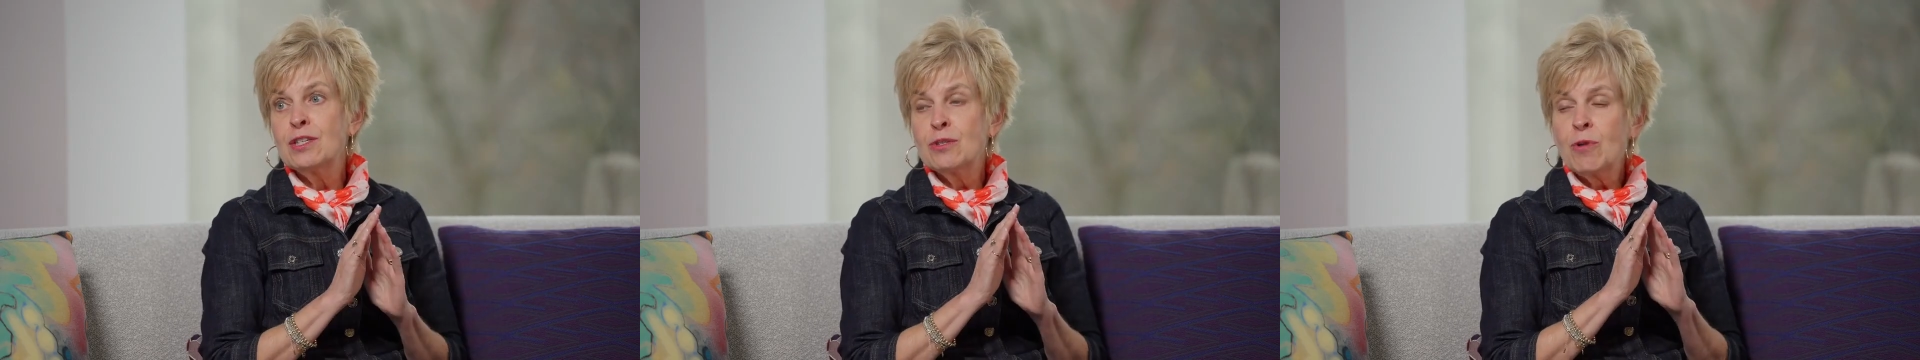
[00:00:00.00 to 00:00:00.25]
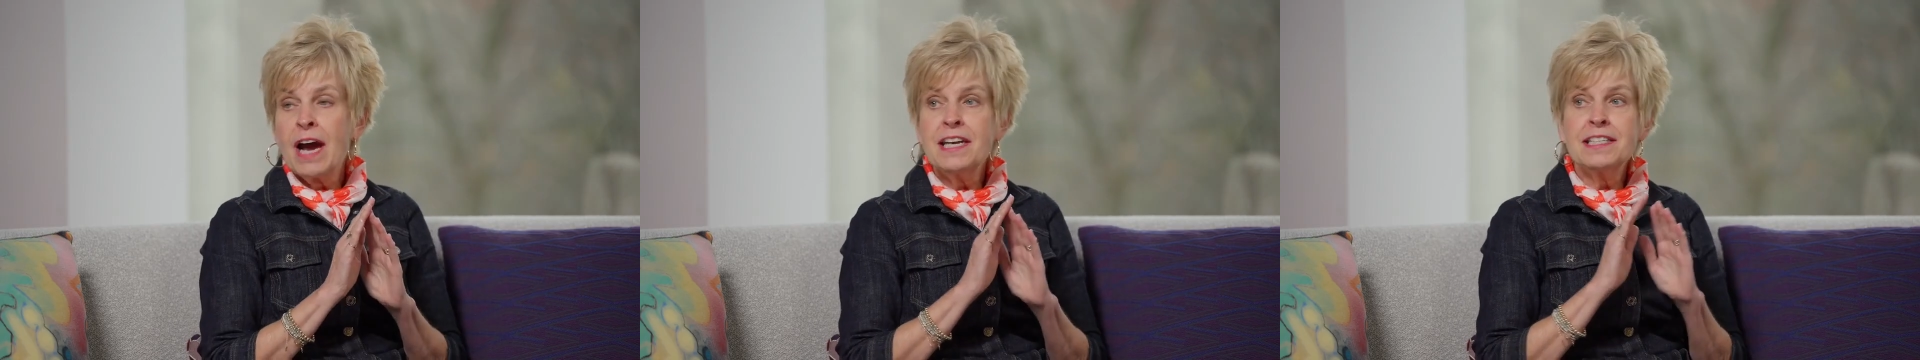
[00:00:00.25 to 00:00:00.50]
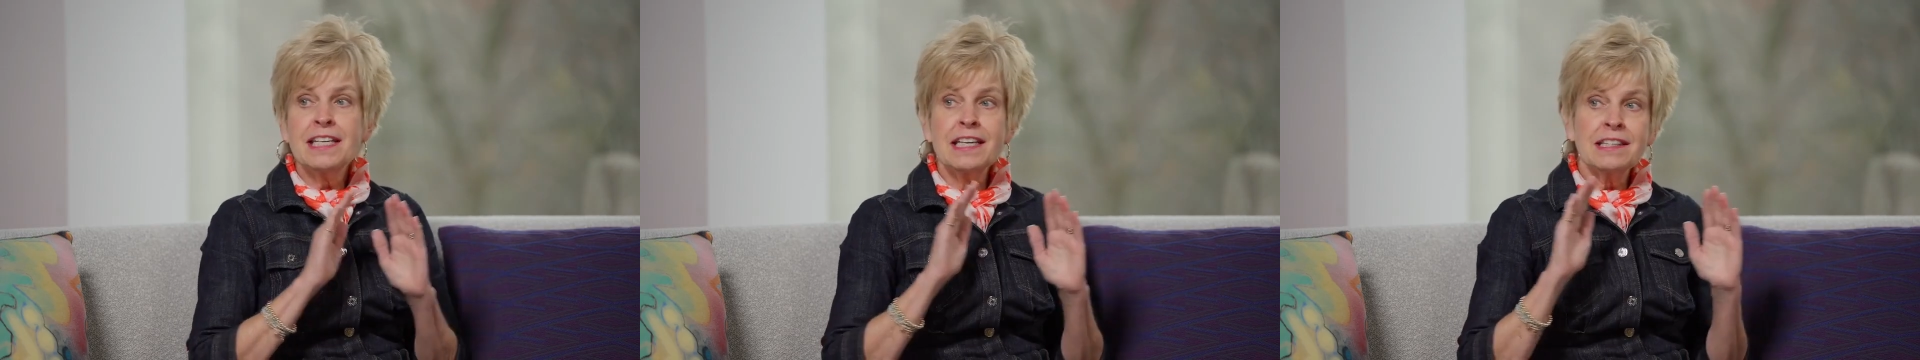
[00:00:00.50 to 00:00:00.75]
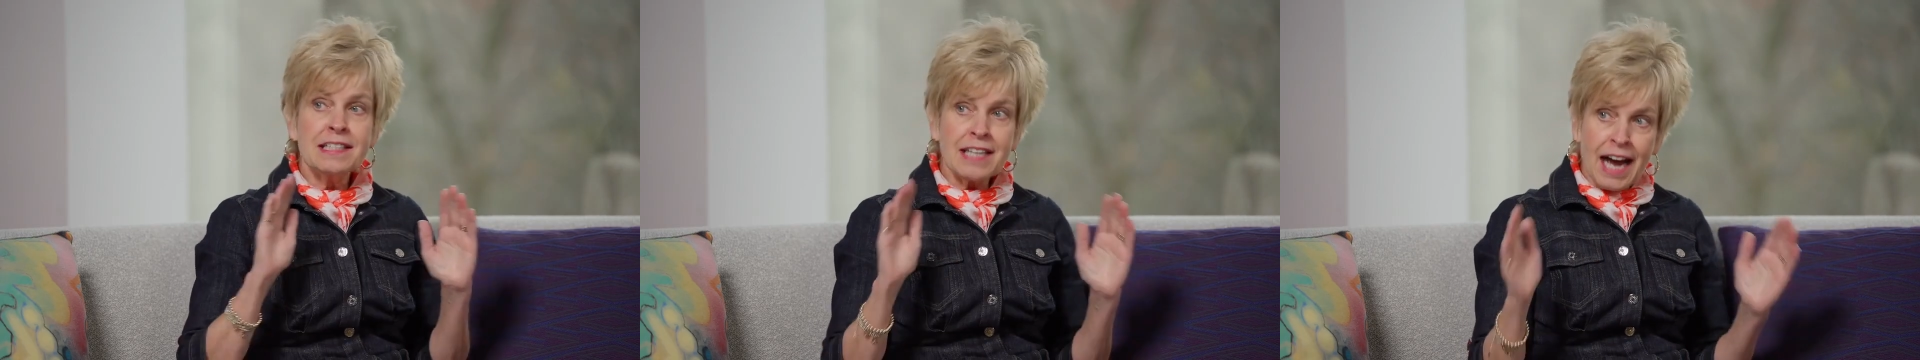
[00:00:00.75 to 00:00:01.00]
try to take
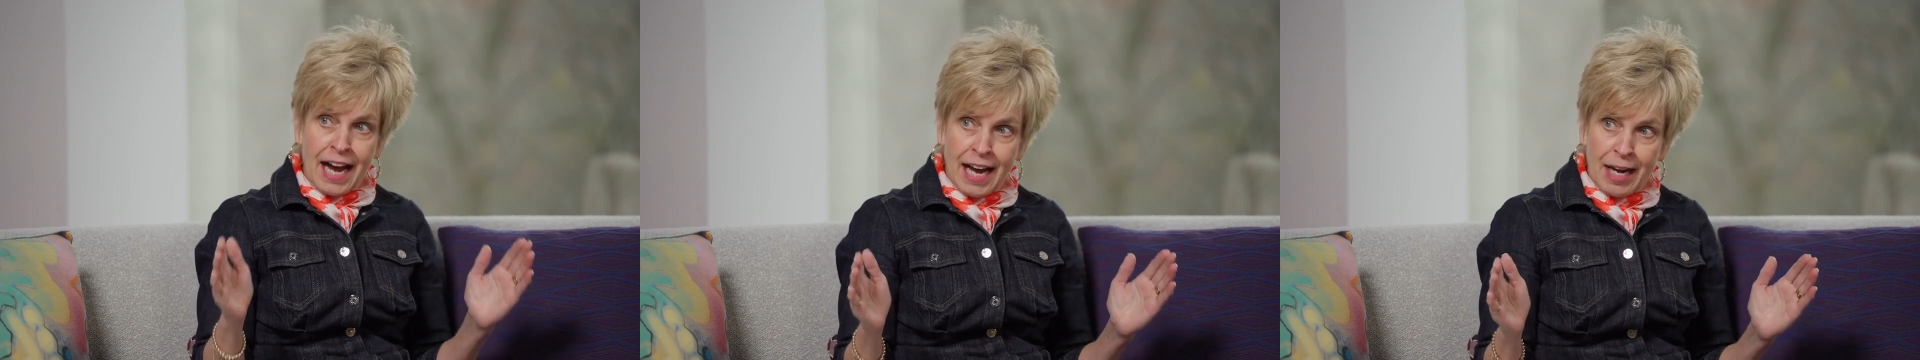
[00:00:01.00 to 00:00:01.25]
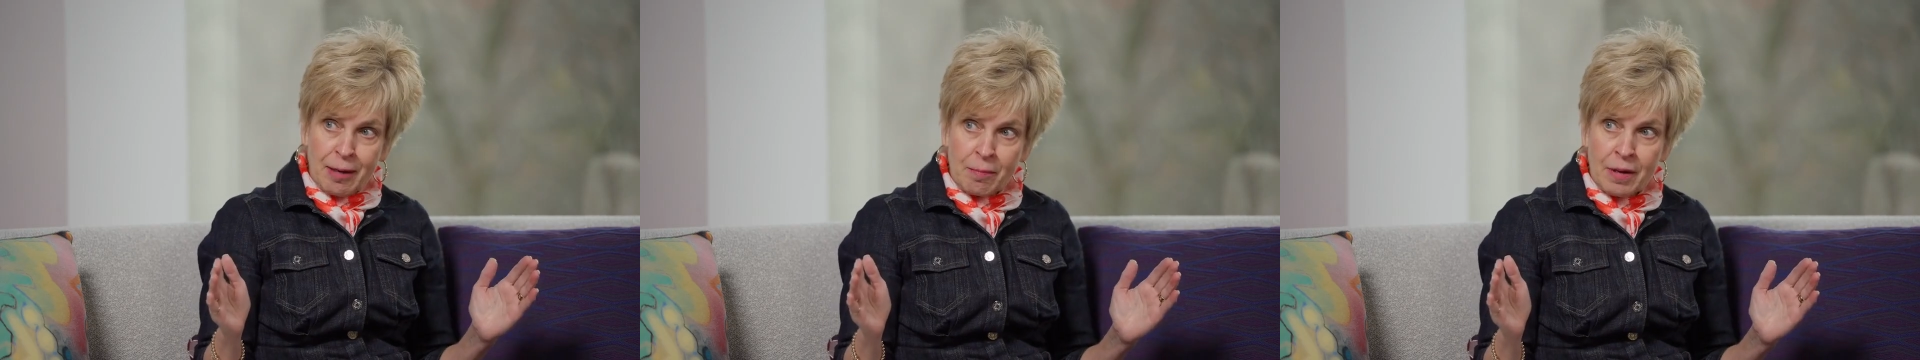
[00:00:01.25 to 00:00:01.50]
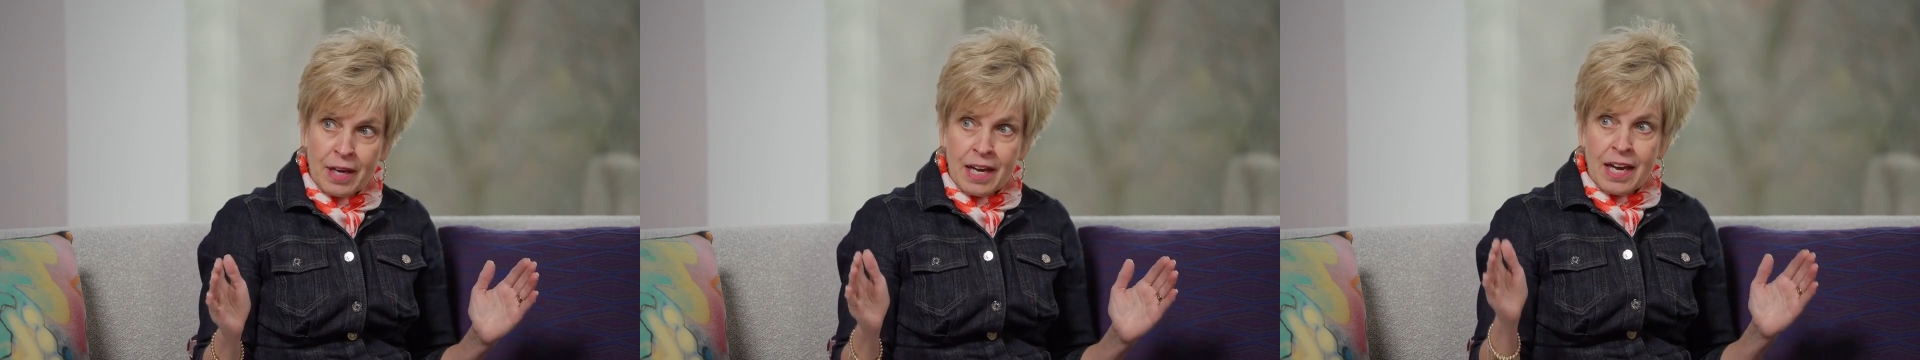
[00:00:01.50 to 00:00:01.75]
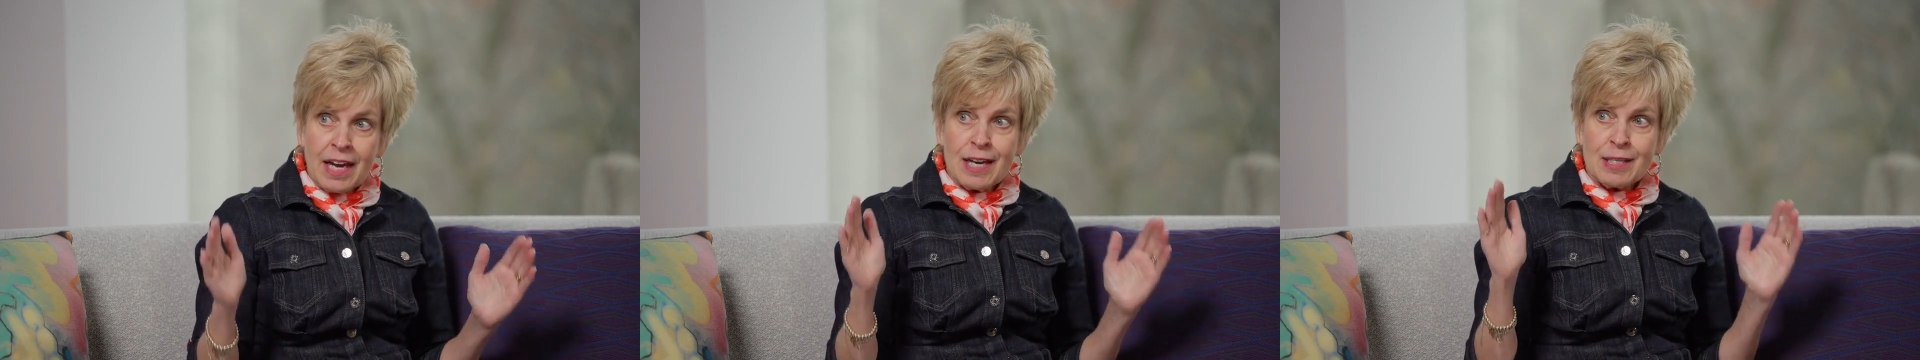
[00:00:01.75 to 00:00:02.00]
the time
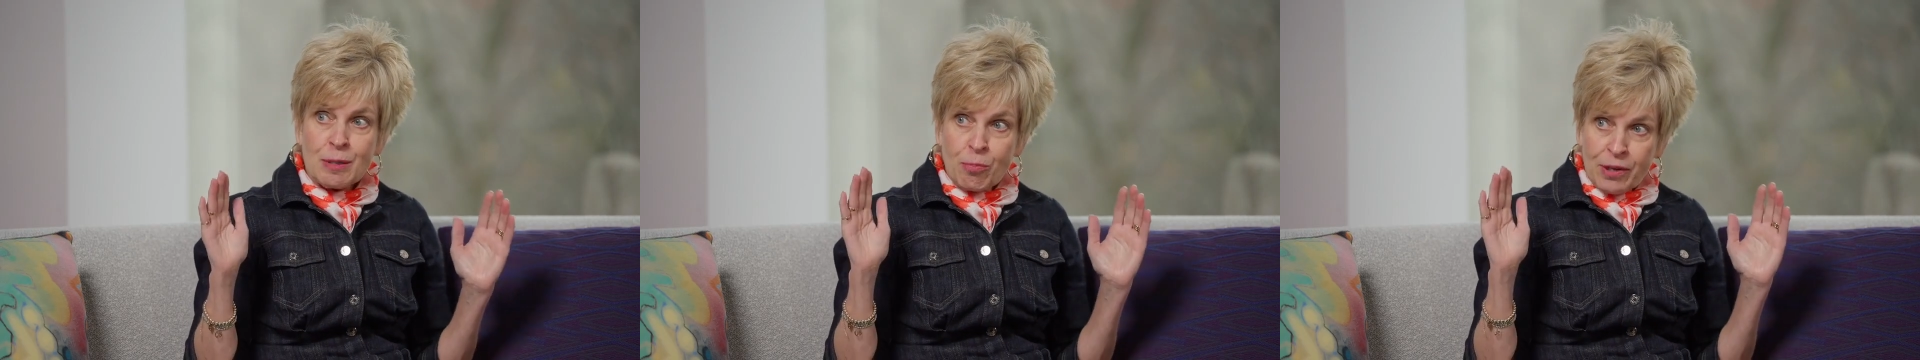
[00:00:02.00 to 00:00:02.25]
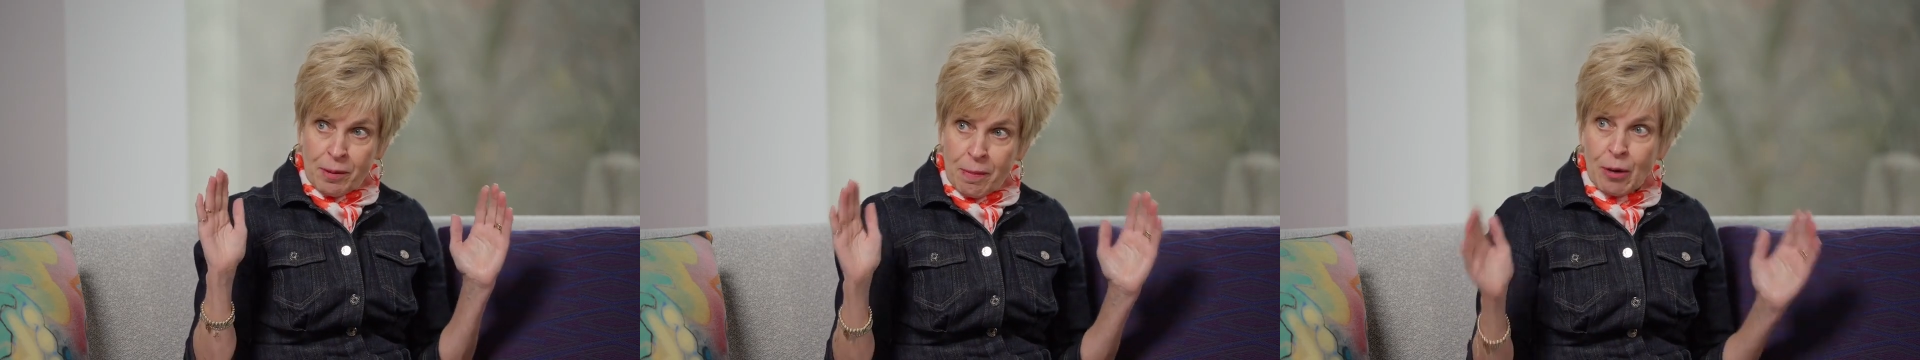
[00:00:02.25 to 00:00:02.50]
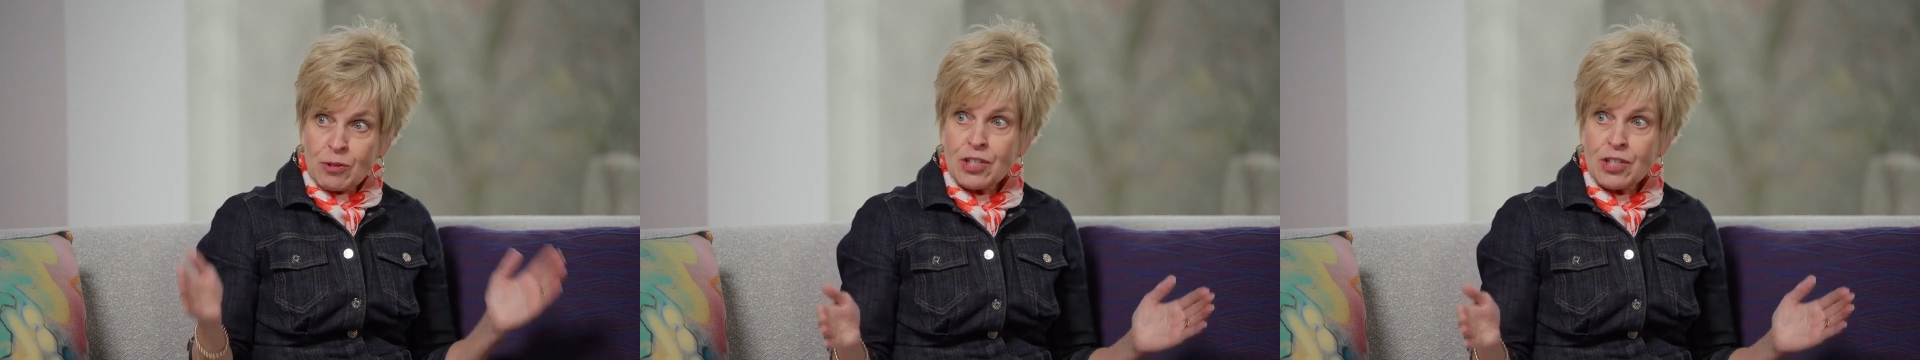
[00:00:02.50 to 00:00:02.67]
to bring about